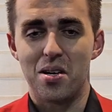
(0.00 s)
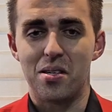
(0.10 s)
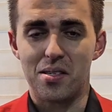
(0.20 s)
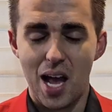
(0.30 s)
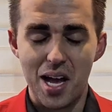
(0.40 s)

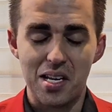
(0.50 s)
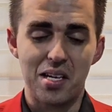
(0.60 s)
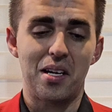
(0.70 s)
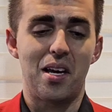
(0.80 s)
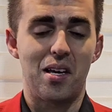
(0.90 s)

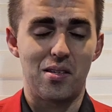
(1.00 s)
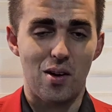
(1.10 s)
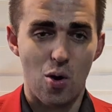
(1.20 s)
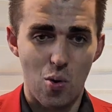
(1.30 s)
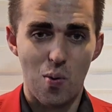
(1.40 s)
Starting is
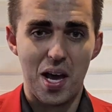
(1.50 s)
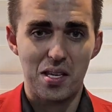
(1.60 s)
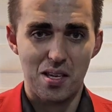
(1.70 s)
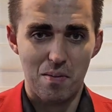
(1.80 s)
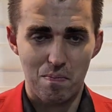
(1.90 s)

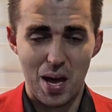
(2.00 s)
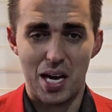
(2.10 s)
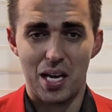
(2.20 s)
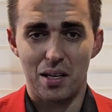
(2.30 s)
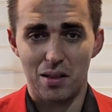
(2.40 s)
always
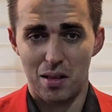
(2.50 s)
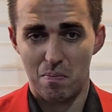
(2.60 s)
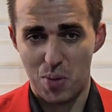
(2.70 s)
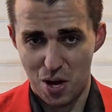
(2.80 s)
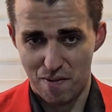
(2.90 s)
better than
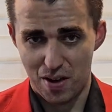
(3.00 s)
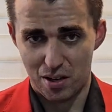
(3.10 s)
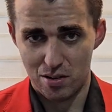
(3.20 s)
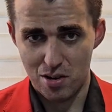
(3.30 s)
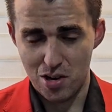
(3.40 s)

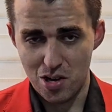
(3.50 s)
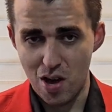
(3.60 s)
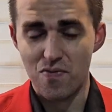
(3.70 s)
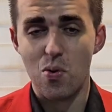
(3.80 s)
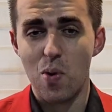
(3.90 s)
perfect.
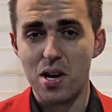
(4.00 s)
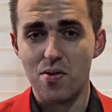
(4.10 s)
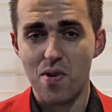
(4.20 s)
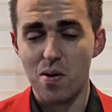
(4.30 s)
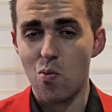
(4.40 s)
If you're
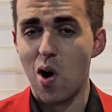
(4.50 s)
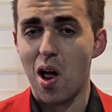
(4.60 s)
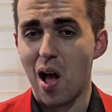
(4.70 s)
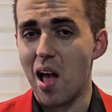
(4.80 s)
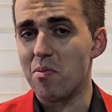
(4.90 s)
wondering
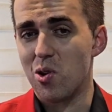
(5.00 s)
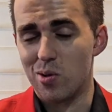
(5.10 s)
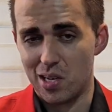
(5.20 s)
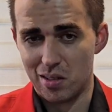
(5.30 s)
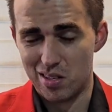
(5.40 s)
what I'm
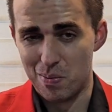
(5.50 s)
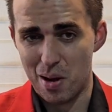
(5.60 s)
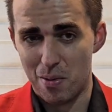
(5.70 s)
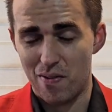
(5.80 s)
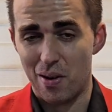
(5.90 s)
using to be
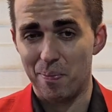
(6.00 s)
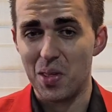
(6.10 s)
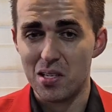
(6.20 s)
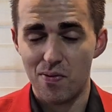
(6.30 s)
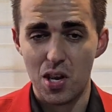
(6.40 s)
able to film
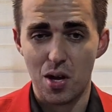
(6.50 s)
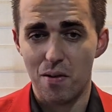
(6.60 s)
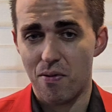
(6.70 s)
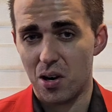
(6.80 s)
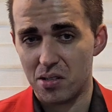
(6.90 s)
this video,
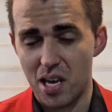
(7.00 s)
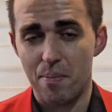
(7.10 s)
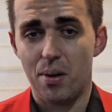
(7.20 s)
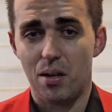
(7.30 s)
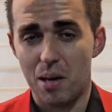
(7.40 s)
for
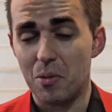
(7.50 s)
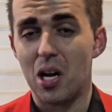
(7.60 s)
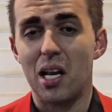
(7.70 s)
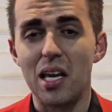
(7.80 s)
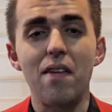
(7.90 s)
example, I'm
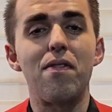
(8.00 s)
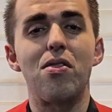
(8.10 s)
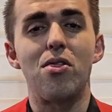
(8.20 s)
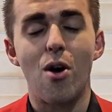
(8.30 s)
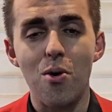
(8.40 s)
going to
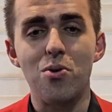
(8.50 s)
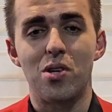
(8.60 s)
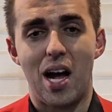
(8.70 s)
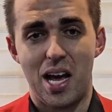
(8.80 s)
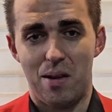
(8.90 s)
leave those
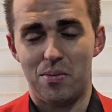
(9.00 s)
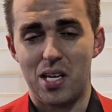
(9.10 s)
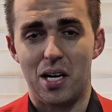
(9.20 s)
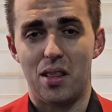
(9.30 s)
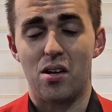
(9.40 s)
items
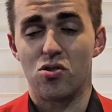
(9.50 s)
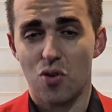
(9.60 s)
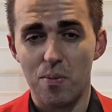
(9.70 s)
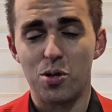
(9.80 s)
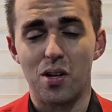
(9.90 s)
down in the
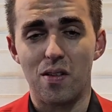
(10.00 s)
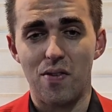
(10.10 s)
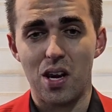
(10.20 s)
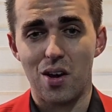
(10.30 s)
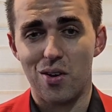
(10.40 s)
description of the
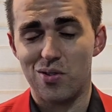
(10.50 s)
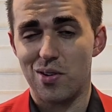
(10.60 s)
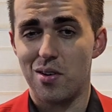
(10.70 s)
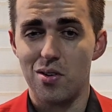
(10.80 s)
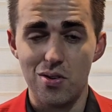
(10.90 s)
video so
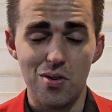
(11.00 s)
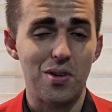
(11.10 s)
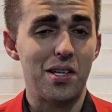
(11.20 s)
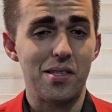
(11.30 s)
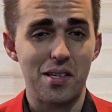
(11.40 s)
you
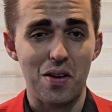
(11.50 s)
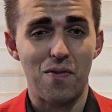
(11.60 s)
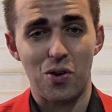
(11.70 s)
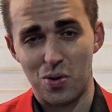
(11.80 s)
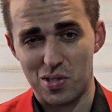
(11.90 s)
can see
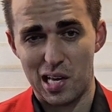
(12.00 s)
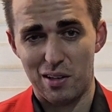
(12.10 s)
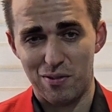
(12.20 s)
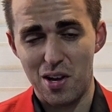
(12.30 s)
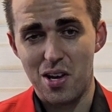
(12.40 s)
for
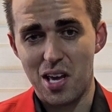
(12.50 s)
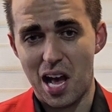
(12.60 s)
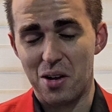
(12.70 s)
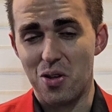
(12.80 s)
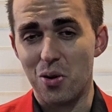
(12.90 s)
yourself
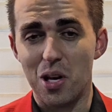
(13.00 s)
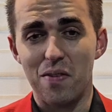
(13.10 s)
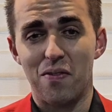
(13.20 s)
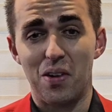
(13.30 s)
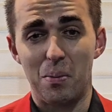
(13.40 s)
how you can
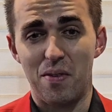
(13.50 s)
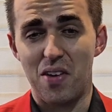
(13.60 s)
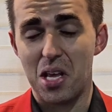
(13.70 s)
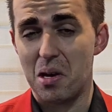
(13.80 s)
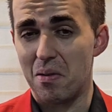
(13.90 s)
even film a
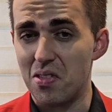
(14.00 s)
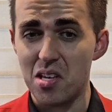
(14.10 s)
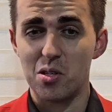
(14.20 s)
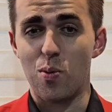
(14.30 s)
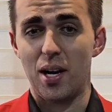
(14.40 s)
video of
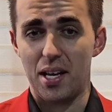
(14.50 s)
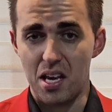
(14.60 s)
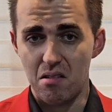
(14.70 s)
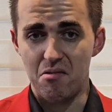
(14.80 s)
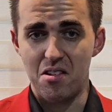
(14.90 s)
this
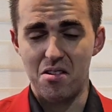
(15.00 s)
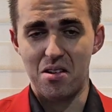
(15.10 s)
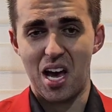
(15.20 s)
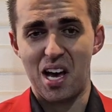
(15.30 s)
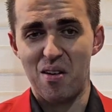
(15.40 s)
quality
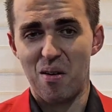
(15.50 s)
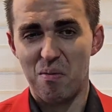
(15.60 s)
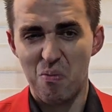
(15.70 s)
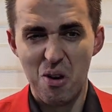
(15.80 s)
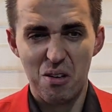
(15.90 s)

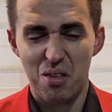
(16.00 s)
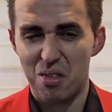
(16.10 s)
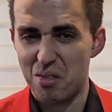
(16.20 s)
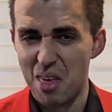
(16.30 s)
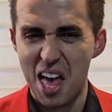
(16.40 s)

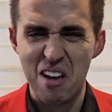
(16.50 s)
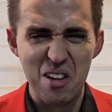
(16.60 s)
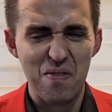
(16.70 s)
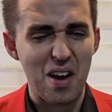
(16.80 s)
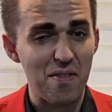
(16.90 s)

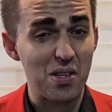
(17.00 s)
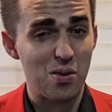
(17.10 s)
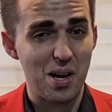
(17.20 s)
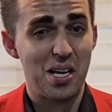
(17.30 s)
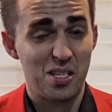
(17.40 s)
without even having
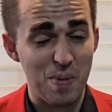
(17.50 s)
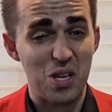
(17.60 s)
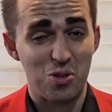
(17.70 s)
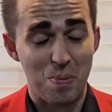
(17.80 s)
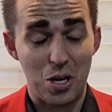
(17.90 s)
to really
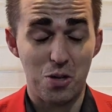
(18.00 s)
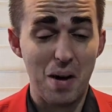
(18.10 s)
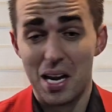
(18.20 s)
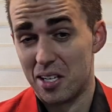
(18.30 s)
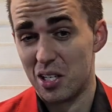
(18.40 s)
spend too much. You
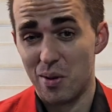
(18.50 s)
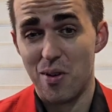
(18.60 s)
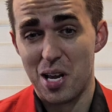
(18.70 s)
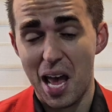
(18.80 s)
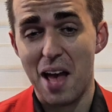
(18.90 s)
might actually
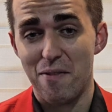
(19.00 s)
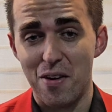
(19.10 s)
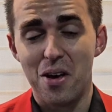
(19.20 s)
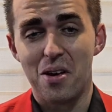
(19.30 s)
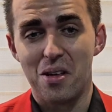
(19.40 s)
already have
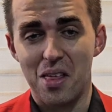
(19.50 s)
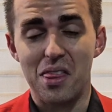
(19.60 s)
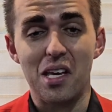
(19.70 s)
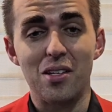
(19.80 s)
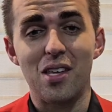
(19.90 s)
the
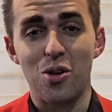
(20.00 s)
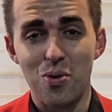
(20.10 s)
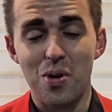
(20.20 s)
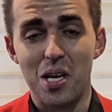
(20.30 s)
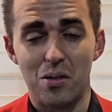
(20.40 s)
things that
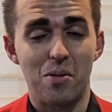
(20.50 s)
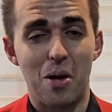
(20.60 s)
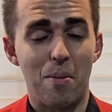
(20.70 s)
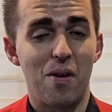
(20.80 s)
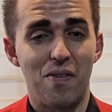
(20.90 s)
you need to
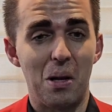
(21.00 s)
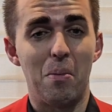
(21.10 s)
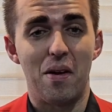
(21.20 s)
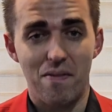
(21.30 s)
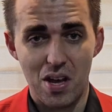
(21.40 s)
be able to
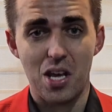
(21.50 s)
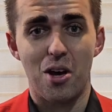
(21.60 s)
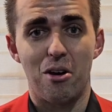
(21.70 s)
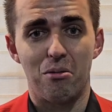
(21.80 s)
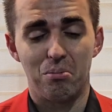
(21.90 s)
film a
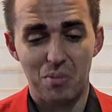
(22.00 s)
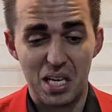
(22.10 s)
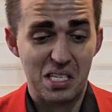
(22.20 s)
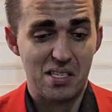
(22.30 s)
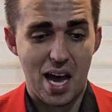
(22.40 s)
video
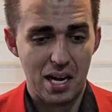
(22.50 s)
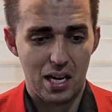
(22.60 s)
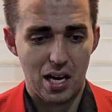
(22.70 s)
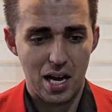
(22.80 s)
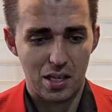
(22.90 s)

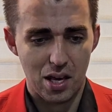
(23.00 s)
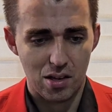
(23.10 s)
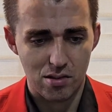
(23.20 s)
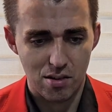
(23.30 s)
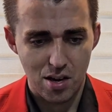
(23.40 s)
exactly like
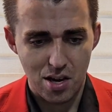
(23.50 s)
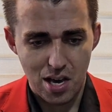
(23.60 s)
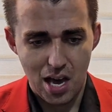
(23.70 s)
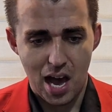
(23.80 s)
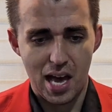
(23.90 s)
this.
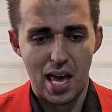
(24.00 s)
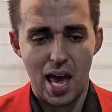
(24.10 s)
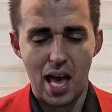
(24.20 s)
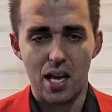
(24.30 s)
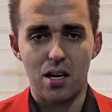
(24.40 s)

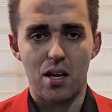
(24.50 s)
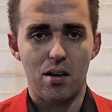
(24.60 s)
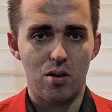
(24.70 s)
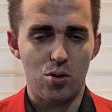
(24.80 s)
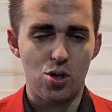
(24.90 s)

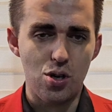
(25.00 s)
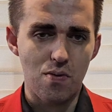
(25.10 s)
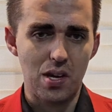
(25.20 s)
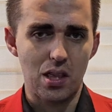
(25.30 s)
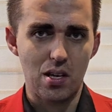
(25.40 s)
And
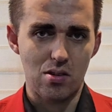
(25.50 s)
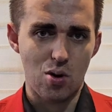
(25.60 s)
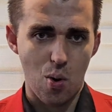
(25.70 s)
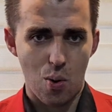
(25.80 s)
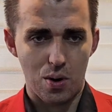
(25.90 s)
during this
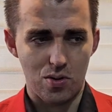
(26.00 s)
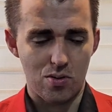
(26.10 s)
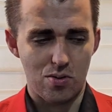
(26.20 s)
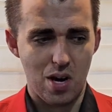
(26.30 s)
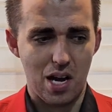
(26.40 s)

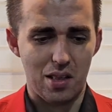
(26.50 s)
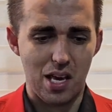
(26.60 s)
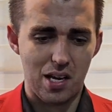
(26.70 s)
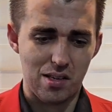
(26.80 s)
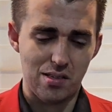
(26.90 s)
course, now
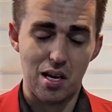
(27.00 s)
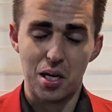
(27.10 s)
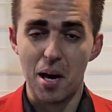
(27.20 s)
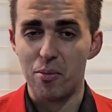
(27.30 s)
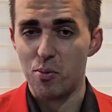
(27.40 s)
there's a
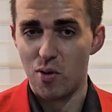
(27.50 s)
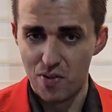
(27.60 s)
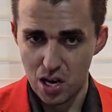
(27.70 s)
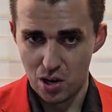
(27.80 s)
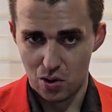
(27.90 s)
couple more
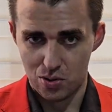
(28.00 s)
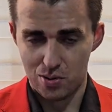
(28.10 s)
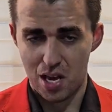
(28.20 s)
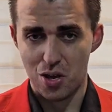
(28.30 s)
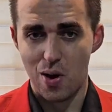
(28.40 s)
videos
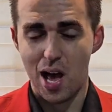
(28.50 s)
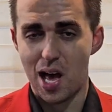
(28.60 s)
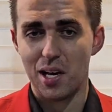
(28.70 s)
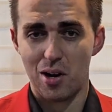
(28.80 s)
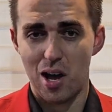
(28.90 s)
that you
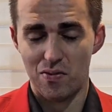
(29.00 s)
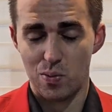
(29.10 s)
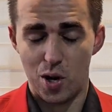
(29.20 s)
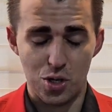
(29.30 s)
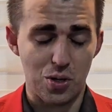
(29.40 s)
are going to have
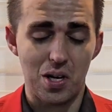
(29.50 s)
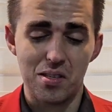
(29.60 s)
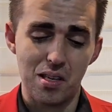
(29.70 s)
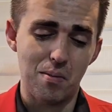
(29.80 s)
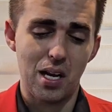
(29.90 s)
to watch. You're going
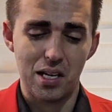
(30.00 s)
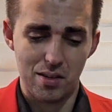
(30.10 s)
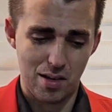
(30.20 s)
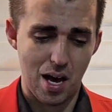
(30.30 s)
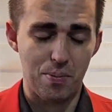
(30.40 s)
to see them
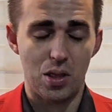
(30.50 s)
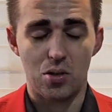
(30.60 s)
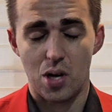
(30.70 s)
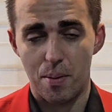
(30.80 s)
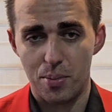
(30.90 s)
linked up in
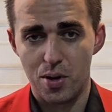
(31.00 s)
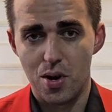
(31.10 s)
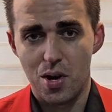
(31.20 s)
the top.